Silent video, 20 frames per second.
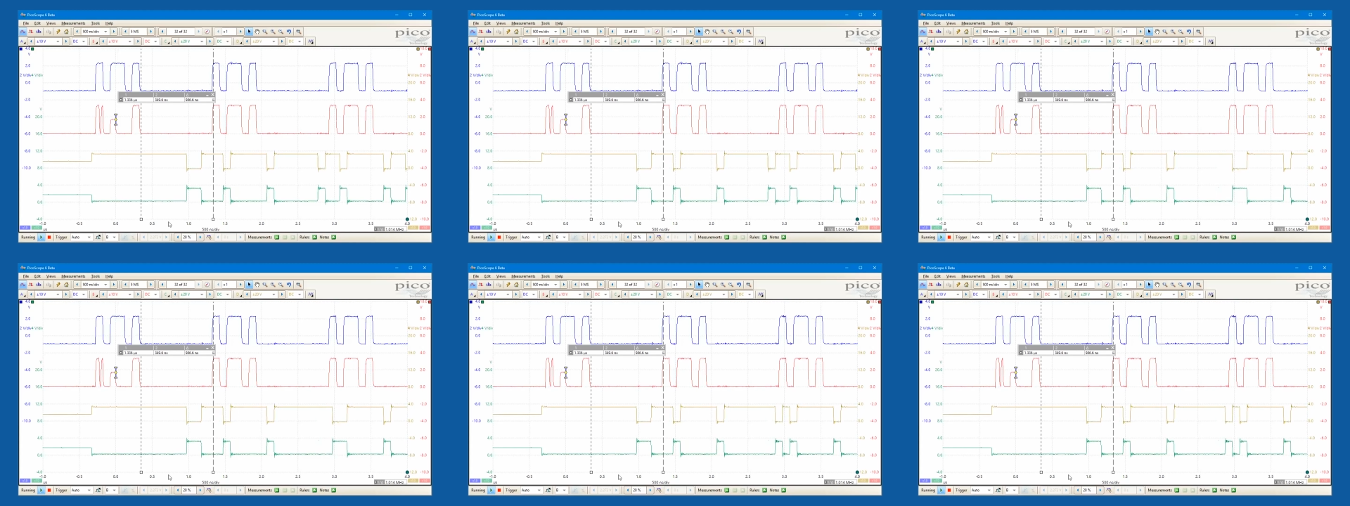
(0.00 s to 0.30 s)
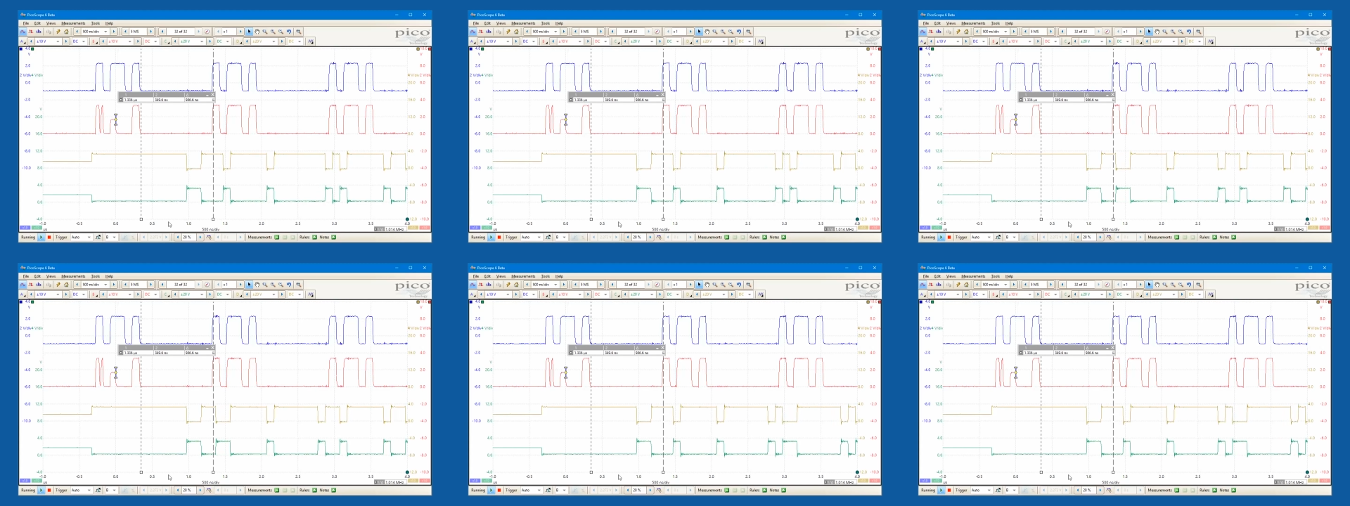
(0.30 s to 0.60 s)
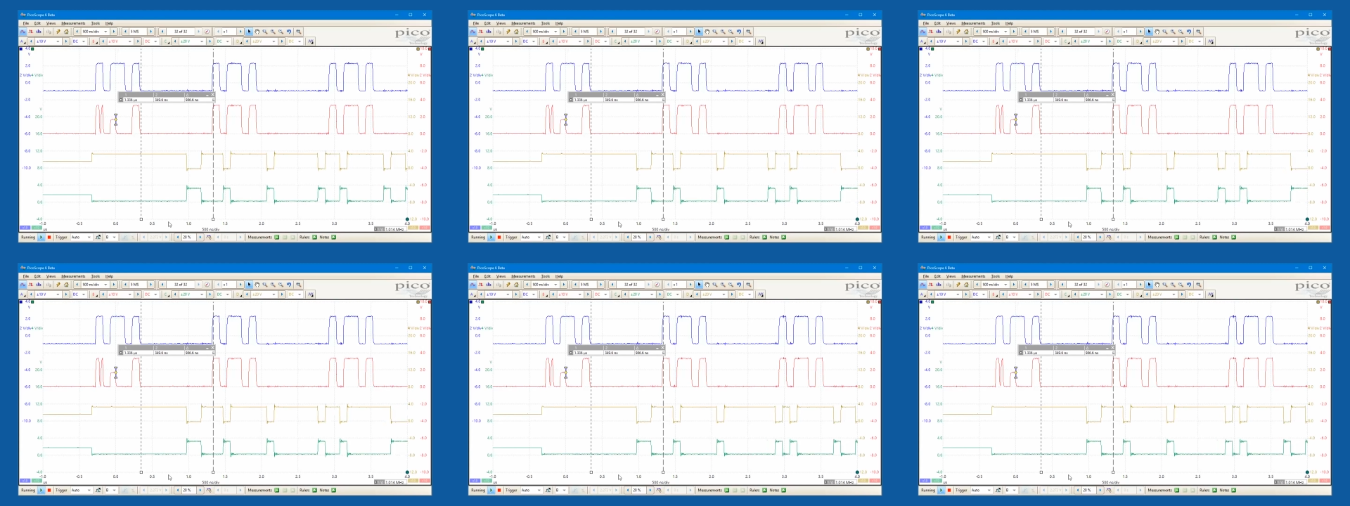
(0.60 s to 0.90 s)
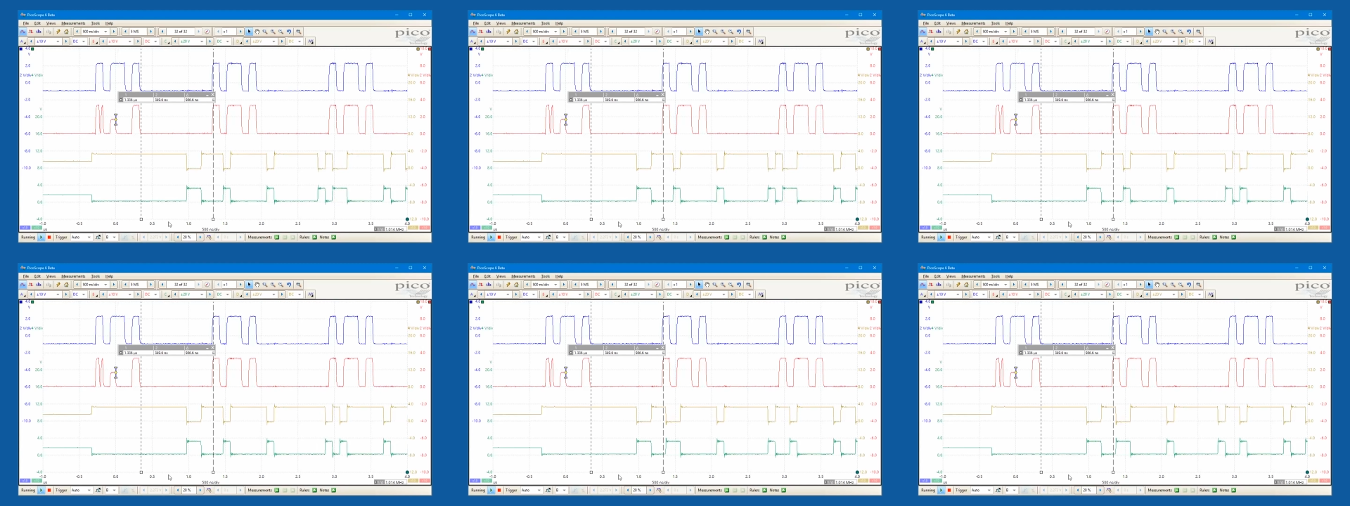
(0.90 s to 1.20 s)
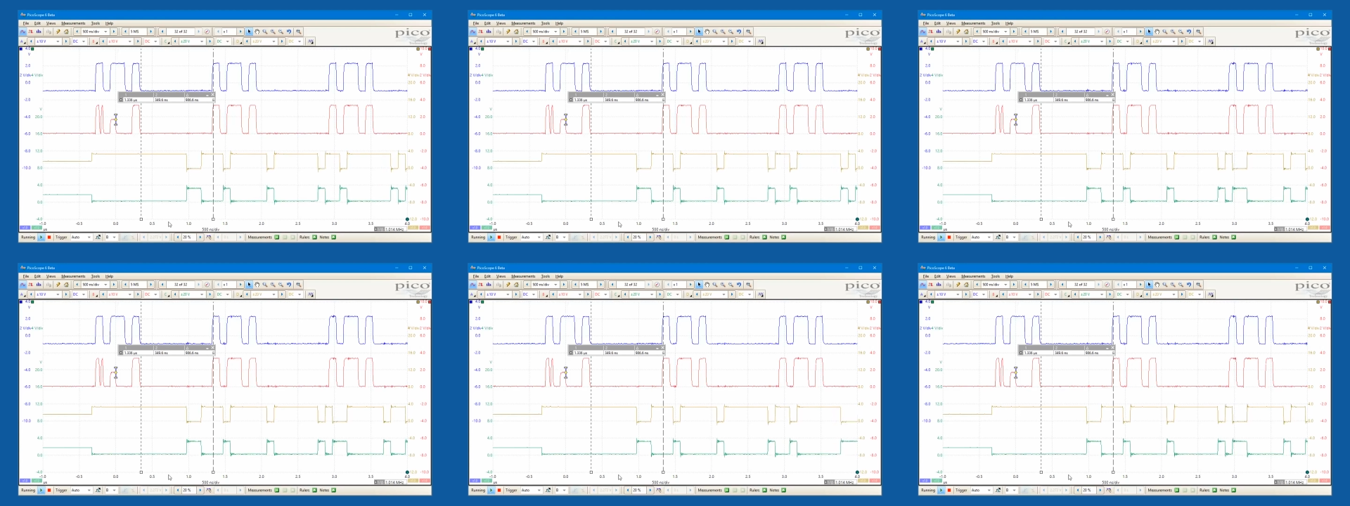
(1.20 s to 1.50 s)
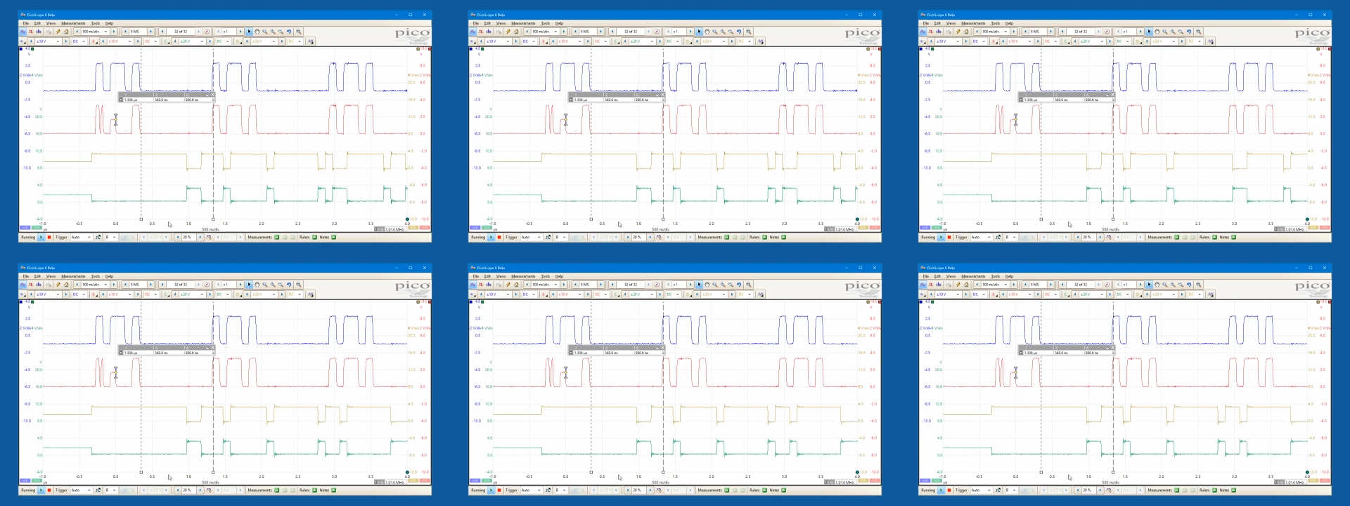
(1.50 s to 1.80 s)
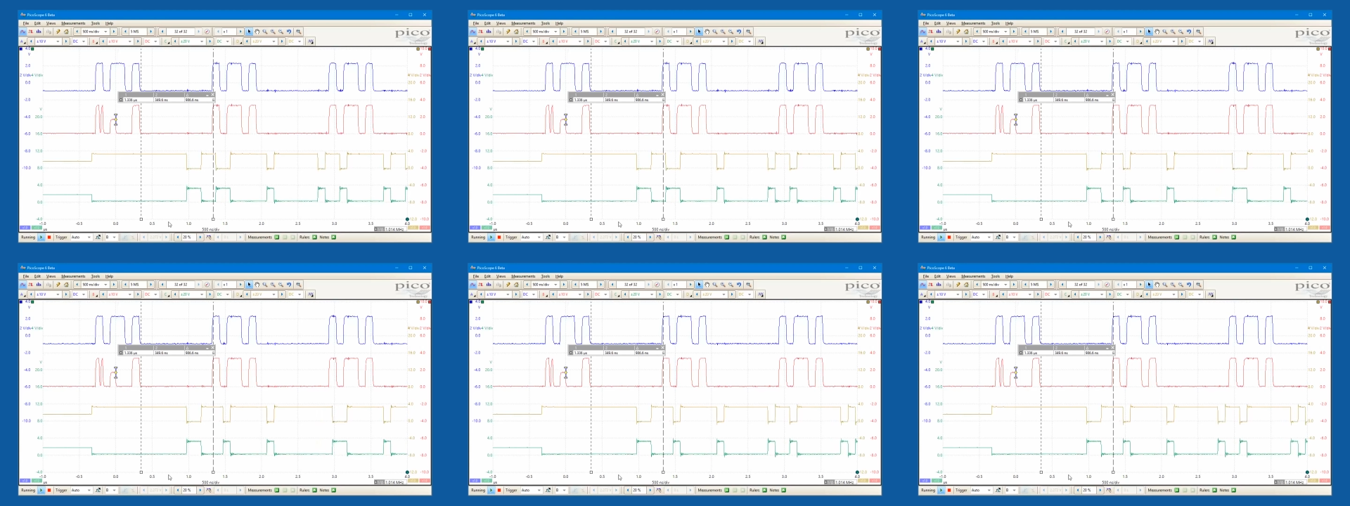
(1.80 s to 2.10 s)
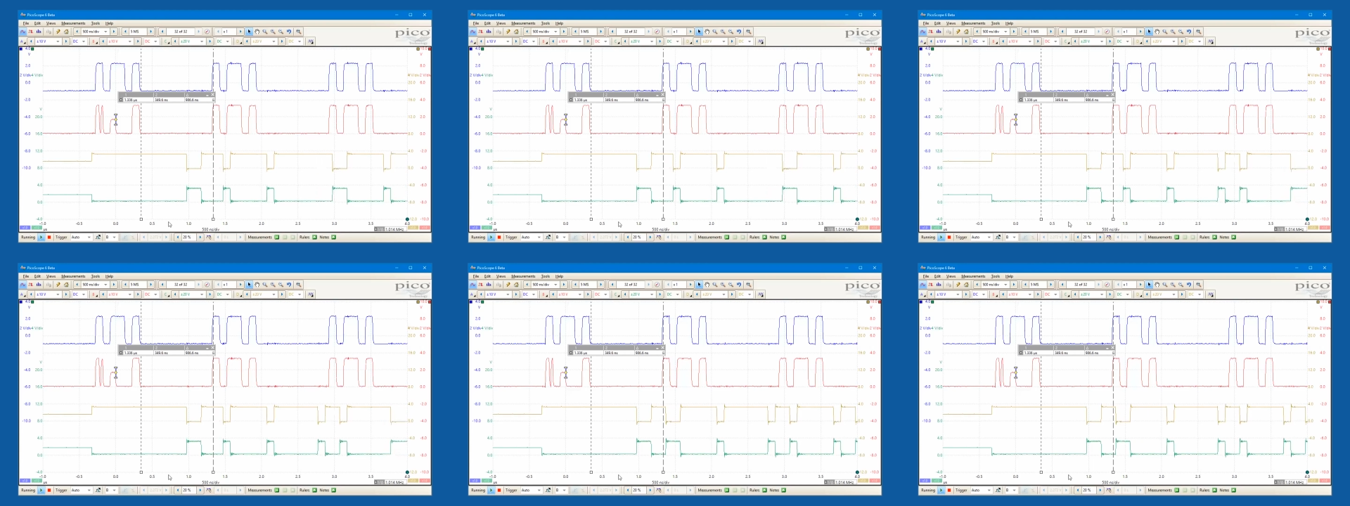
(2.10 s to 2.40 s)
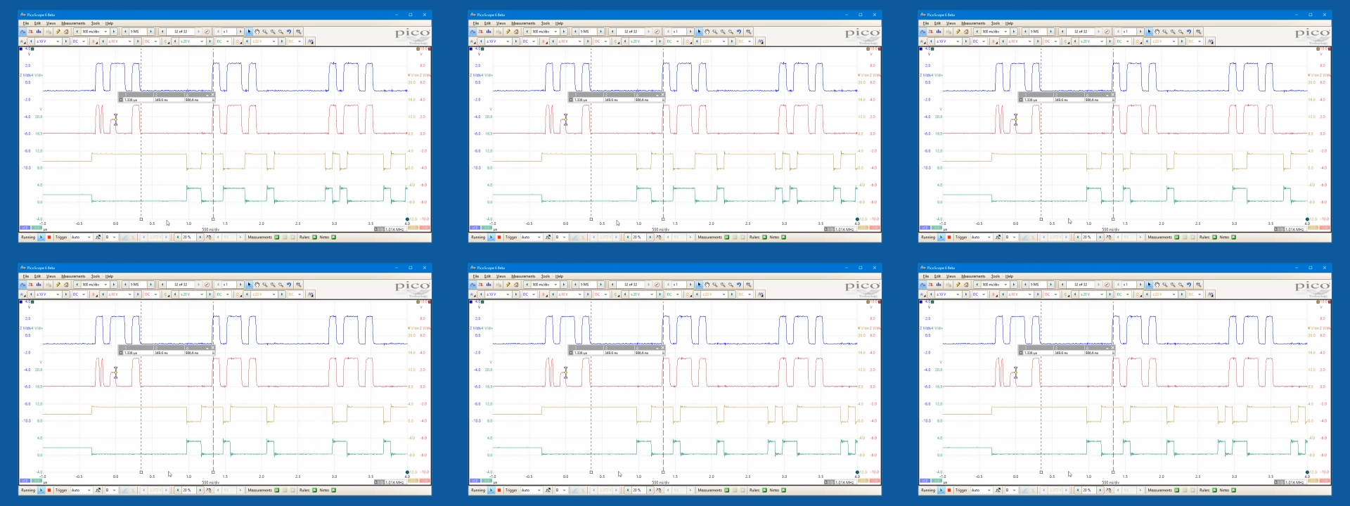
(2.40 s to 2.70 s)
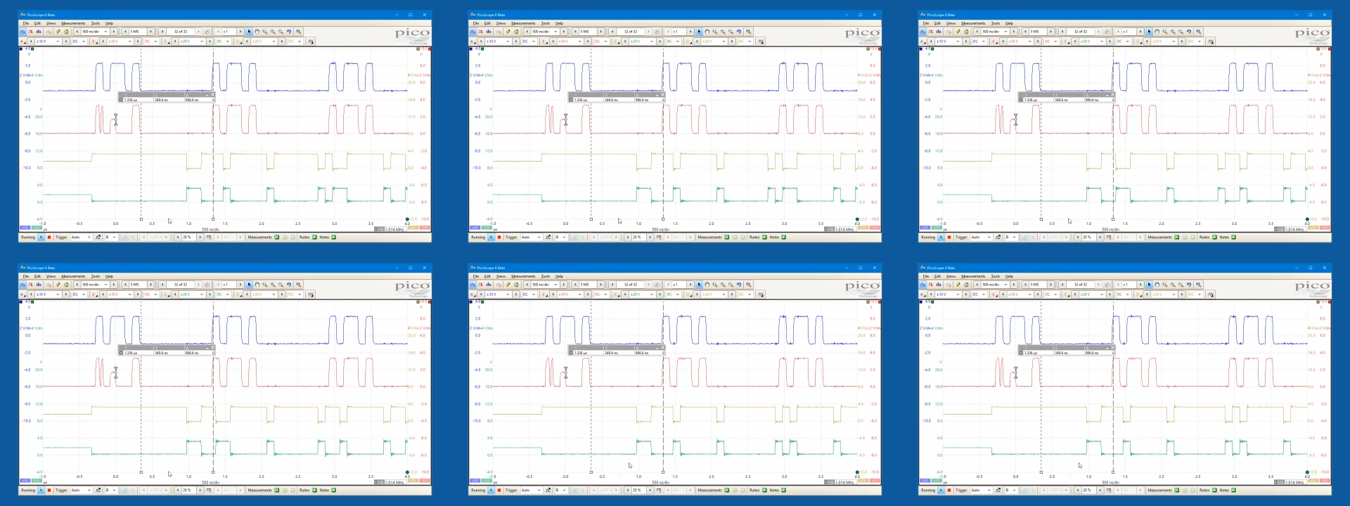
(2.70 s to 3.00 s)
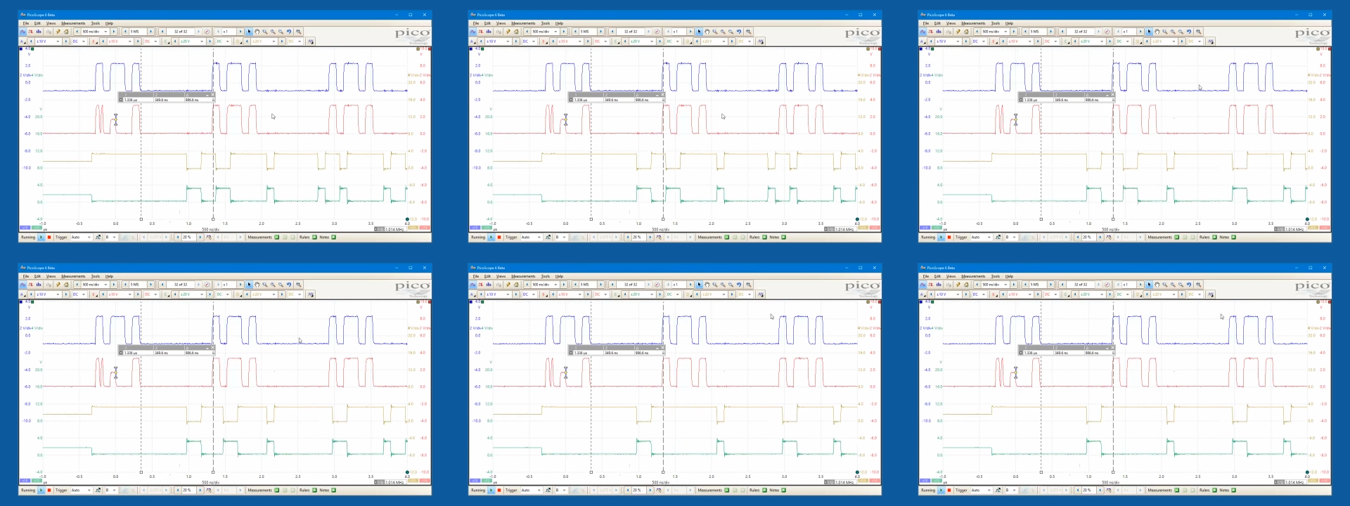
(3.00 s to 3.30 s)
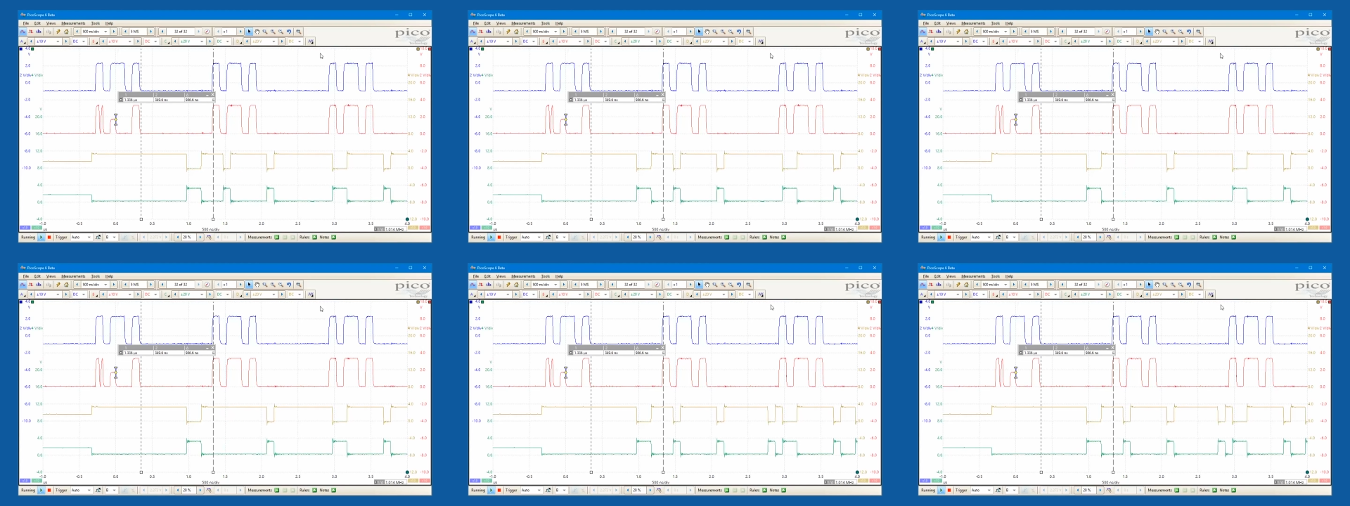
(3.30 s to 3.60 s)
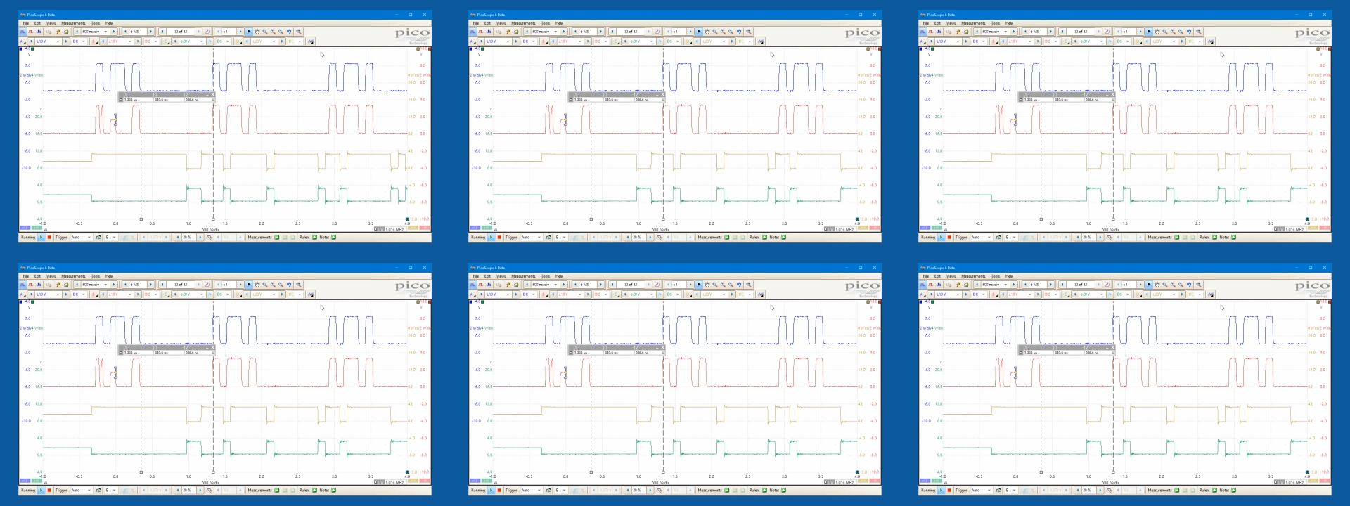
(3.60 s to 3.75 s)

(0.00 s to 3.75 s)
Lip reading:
Nobody's mouth can be seen.